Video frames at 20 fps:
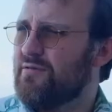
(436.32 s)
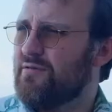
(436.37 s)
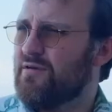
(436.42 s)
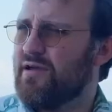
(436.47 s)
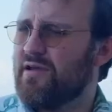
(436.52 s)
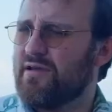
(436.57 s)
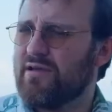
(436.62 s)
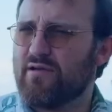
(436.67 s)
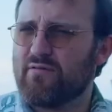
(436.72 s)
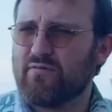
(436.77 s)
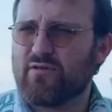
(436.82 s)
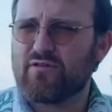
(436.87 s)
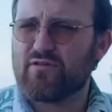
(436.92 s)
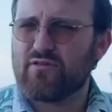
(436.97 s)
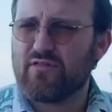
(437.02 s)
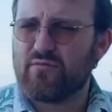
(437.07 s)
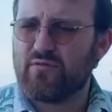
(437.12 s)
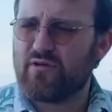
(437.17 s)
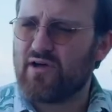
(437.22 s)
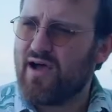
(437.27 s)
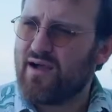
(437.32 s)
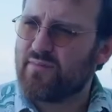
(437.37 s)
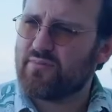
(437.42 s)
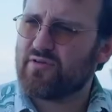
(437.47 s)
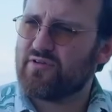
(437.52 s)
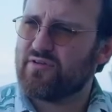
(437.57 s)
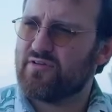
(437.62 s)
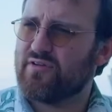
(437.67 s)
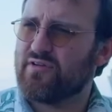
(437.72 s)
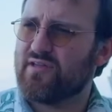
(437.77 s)
Uh, originally, when
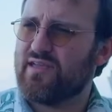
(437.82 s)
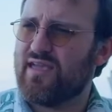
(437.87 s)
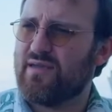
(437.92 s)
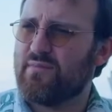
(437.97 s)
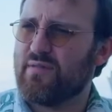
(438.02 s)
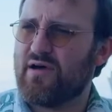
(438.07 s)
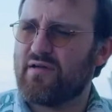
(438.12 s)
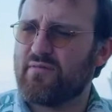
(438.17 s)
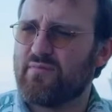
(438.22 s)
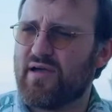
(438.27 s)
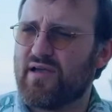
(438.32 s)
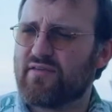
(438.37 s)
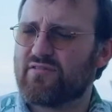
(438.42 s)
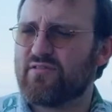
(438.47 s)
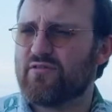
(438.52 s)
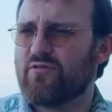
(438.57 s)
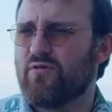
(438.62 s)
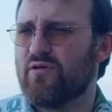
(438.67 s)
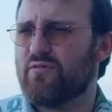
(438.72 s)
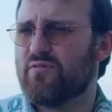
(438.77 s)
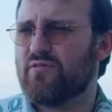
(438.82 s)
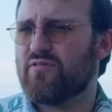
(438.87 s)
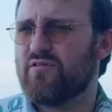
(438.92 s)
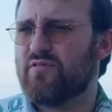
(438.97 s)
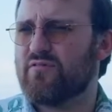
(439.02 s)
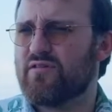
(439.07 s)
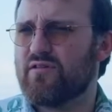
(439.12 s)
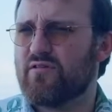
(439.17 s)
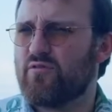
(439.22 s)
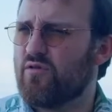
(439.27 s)
OP_RETURN came out and Mastercoin was
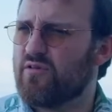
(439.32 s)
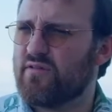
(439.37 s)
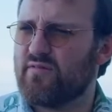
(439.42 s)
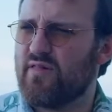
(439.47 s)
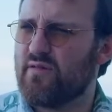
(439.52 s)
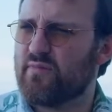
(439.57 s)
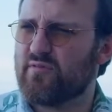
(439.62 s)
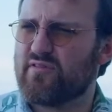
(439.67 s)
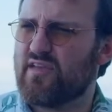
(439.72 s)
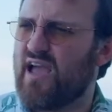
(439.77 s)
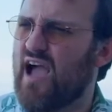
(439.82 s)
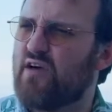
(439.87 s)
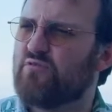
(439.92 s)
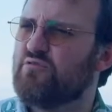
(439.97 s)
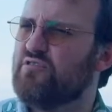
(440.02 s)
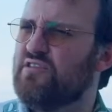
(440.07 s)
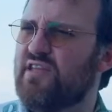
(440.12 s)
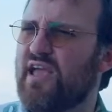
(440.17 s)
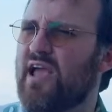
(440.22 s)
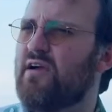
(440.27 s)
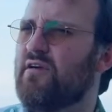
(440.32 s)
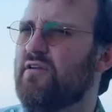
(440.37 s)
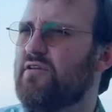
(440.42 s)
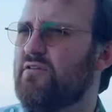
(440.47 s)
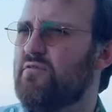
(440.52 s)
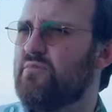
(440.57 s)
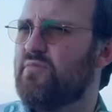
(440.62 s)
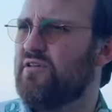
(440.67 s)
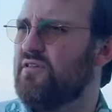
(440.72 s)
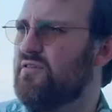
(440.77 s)
using, core developers say, How dare
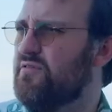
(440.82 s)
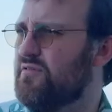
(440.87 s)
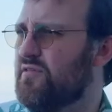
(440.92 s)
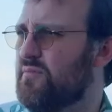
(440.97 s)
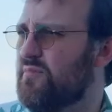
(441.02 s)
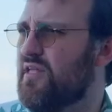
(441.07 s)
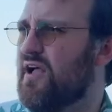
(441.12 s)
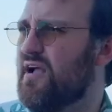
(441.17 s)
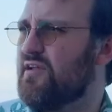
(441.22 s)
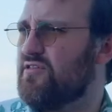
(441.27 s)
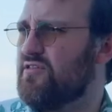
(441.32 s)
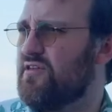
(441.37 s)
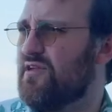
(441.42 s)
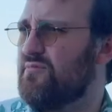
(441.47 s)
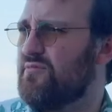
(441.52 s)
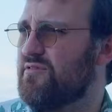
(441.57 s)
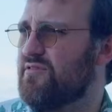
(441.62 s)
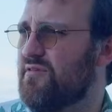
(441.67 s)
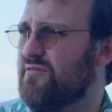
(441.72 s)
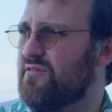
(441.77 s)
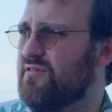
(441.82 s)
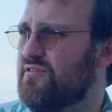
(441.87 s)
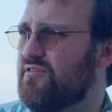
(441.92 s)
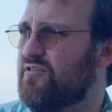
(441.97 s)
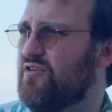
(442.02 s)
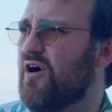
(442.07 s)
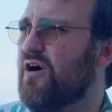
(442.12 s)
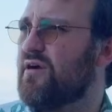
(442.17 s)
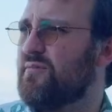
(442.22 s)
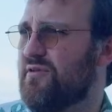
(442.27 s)
you pollute the blockchain with all this
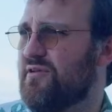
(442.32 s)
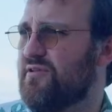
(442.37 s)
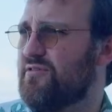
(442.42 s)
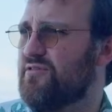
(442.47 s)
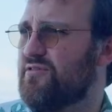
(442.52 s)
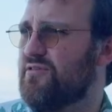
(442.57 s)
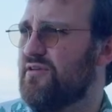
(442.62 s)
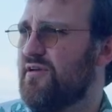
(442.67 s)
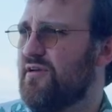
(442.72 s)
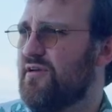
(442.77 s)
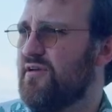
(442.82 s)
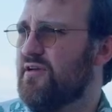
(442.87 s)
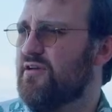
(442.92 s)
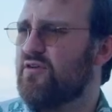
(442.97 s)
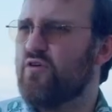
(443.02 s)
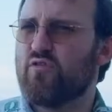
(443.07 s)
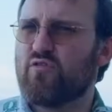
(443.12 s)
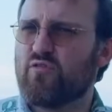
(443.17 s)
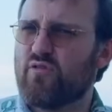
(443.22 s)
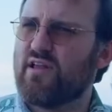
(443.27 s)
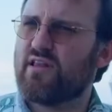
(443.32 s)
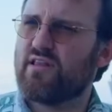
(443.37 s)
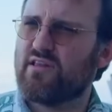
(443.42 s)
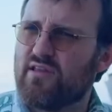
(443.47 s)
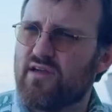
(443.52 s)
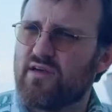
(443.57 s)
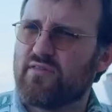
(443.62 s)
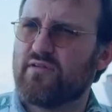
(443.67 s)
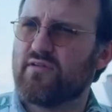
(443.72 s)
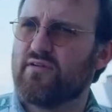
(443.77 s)
garbage? Go create
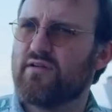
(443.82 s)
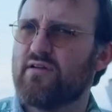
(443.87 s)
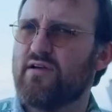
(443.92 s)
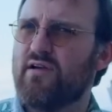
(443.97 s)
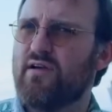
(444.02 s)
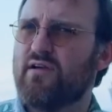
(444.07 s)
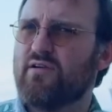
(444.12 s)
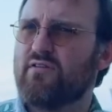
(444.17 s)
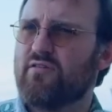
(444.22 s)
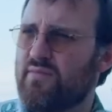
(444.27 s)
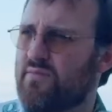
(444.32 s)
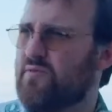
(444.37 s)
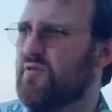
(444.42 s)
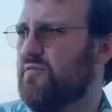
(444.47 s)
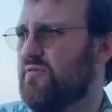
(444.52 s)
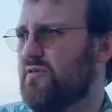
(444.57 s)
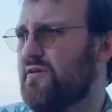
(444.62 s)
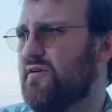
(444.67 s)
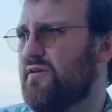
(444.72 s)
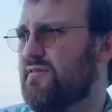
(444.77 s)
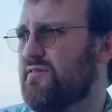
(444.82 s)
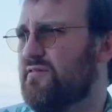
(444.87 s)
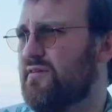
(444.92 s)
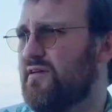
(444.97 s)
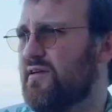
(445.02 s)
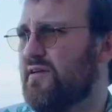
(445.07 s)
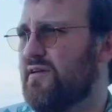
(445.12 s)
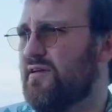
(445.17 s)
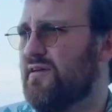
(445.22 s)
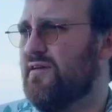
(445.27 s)
another
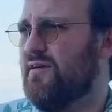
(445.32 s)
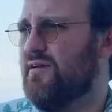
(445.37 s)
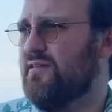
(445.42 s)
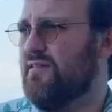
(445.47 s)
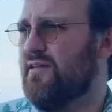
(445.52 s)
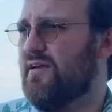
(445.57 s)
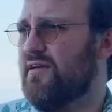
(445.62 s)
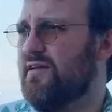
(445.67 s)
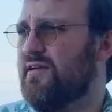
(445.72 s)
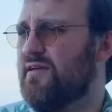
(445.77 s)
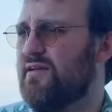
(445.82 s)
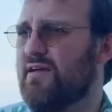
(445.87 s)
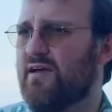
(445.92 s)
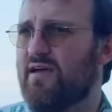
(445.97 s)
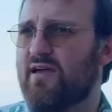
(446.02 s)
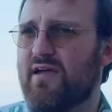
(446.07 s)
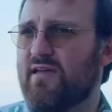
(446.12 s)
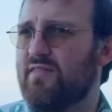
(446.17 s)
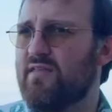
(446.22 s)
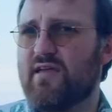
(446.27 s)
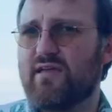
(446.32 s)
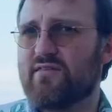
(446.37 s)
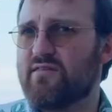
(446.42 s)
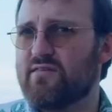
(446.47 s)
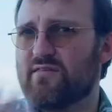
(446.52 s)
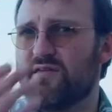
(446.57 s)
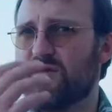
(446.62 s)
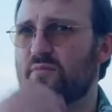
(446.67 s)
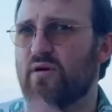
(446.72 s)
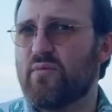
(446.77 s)
cryptocurrency. Like, uh, and they had the
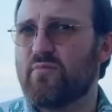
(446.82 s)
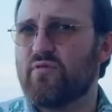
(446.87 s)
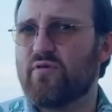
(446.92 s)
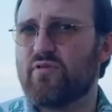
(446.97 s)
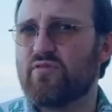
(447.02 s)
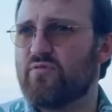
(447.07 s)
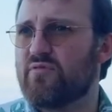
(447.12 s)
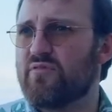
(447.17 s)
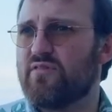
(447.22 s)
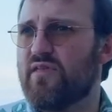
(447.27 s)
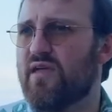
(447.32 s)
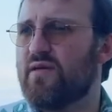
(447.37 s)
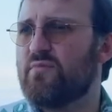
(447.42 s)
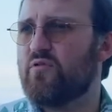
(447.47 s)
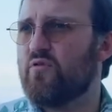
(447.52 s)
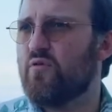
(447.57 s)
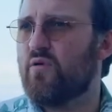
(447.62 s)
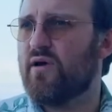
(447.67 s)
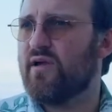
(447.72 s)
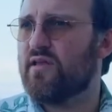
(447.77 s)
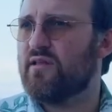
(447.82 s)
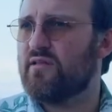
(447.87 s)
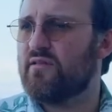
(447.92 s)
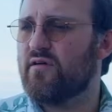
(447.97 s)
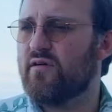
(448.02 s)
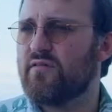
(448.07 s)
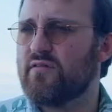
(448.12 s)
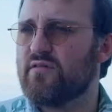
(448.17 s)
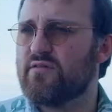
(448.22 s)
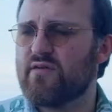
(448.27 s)
same umbrage with Namecoin and
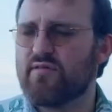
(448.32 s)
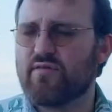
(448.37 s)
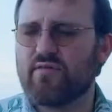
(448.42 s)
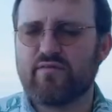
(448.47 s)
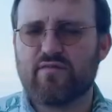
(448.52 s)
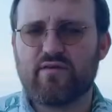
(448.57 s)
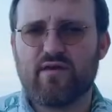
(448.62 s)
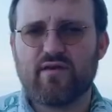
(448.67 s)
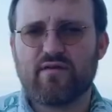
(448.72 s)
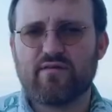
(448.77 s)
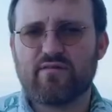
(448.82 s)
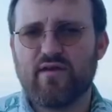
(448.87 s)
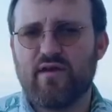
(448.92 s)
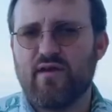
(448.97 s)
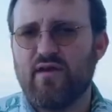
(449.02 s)
all these other things.